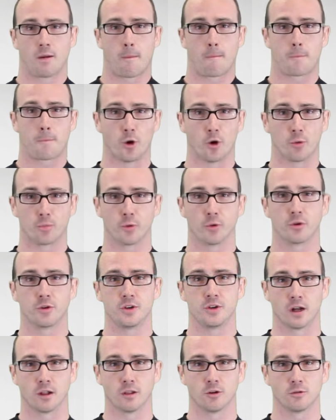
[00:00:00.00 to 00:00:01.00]
Purple and
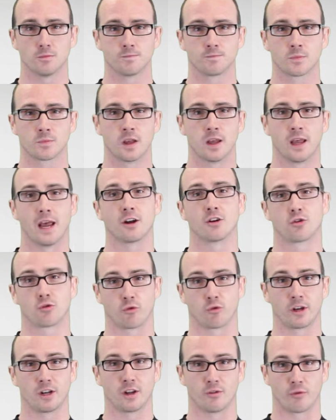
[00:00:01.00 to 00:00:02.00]
yellow, and
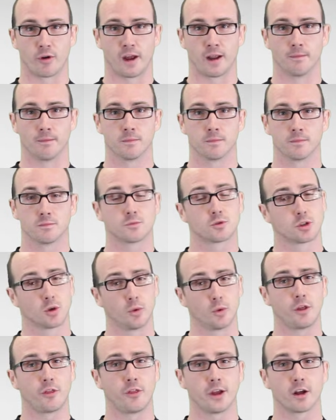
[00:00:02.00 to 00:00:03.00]
green and red. So
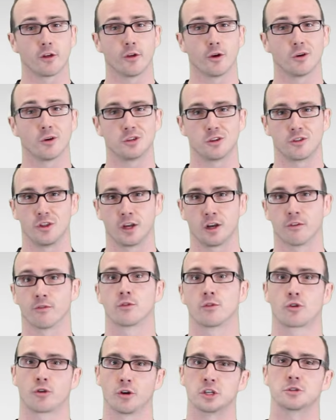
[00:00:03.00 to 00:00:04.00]
when you think of those, you think of
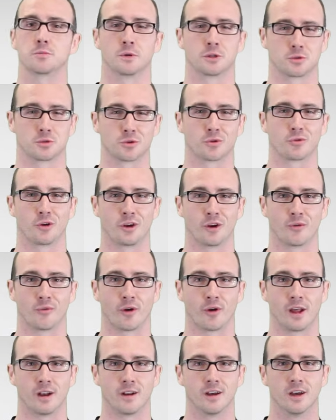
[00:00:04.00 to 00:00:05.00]
Christmas with green and
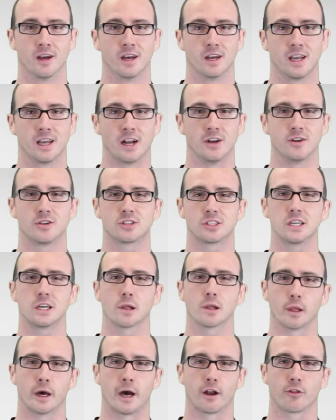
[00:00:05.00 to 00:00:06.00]
red, and you see a
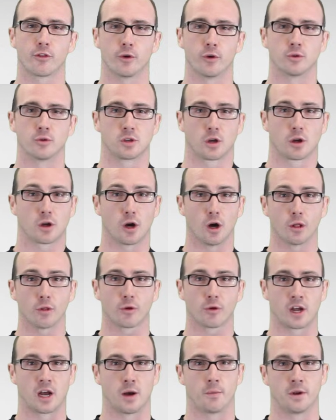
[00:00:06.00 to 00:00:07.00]
lot of those color
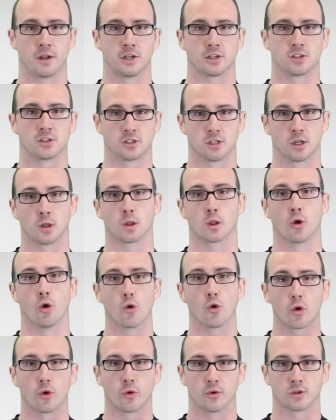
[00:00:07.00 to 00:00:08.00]
combinations in
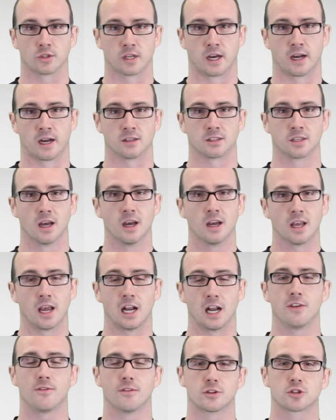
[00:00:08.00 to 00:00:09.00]
logo designs
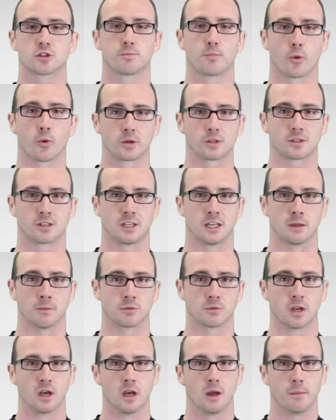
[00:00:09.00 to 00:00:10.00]
and even sports
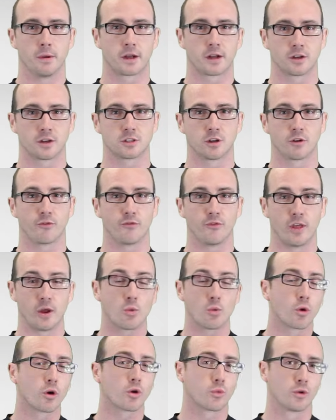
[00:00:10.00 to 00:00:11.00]
teams because they
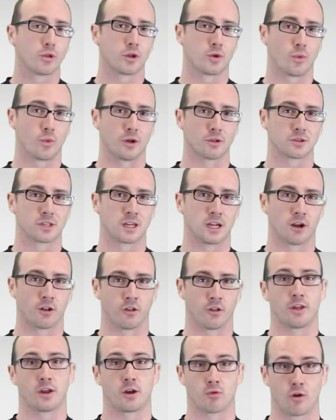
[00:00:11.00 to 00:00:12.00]
work really well together
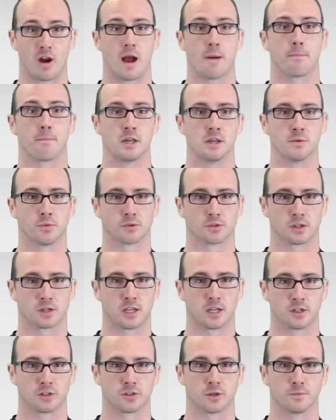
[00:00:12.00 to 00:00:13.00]
and they grab people's
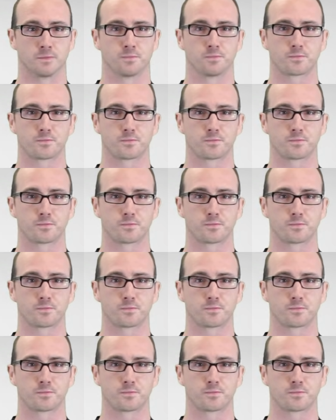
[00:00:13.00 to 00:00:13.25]
attention.